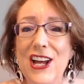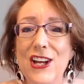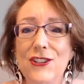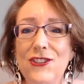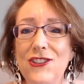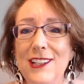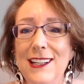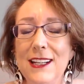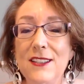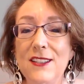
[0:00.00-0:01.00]
She
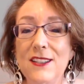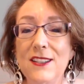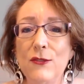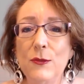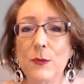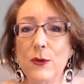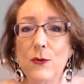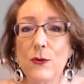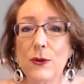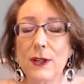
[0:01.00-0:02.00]
is an entrepreneur.